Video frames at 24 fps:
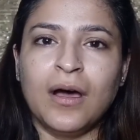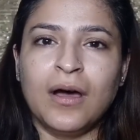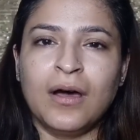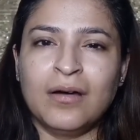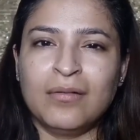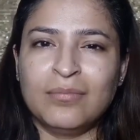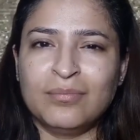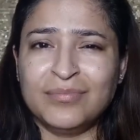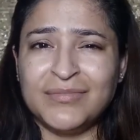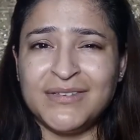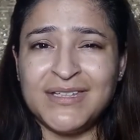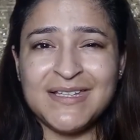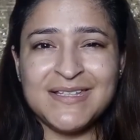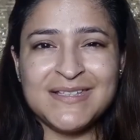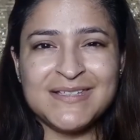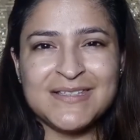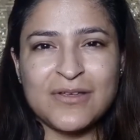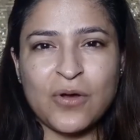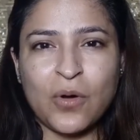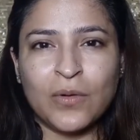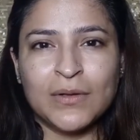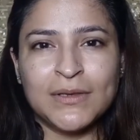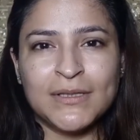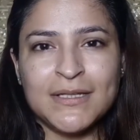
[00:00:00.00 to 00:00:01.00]

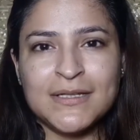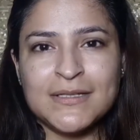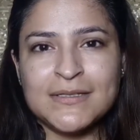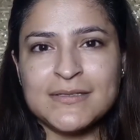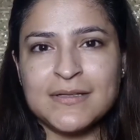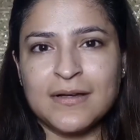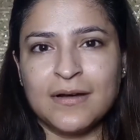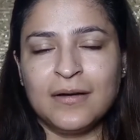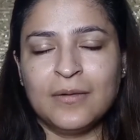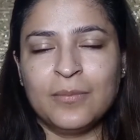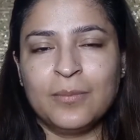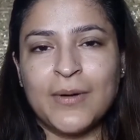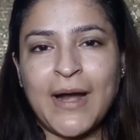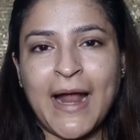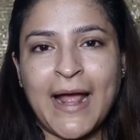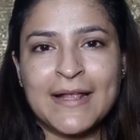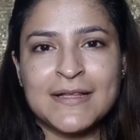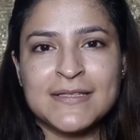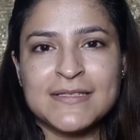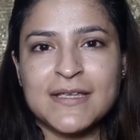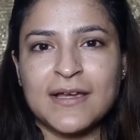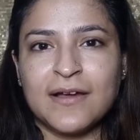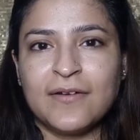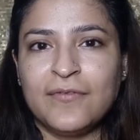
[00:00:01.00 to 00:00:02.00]
All these
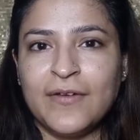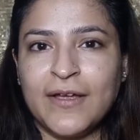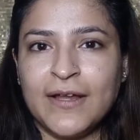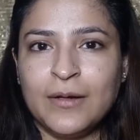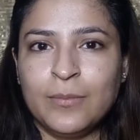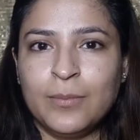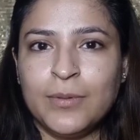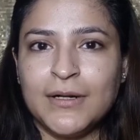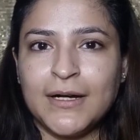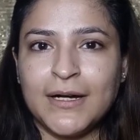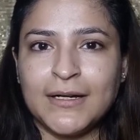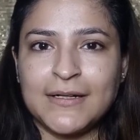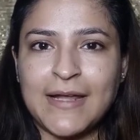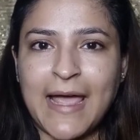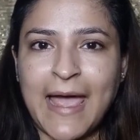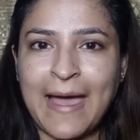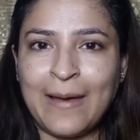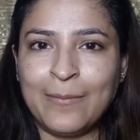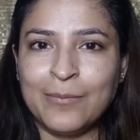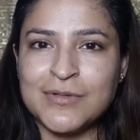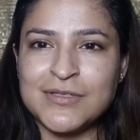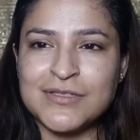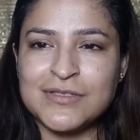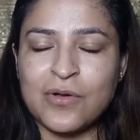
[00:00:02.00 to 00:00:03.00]
brands are available at
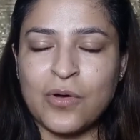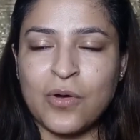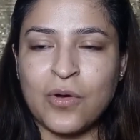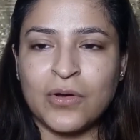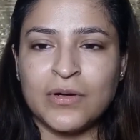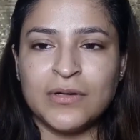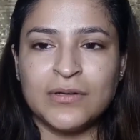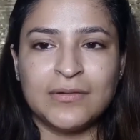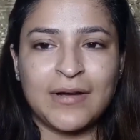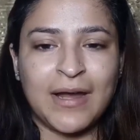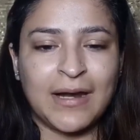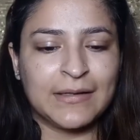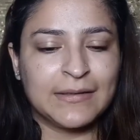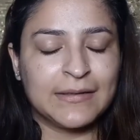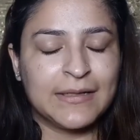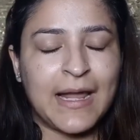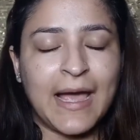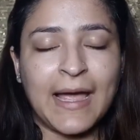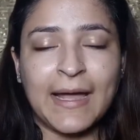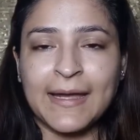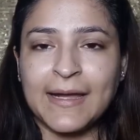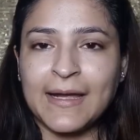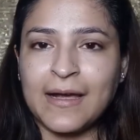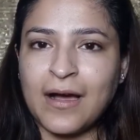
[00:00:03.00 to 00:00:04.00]
Amazon, at
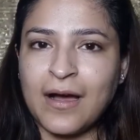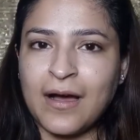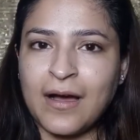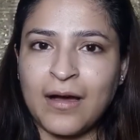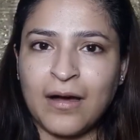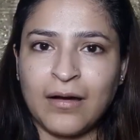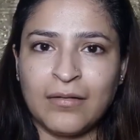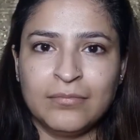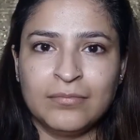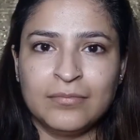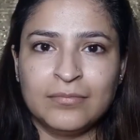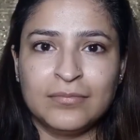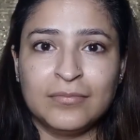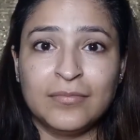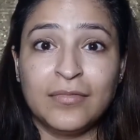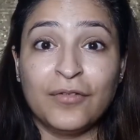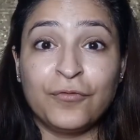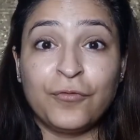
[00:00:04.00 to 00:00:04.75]
Nykaa.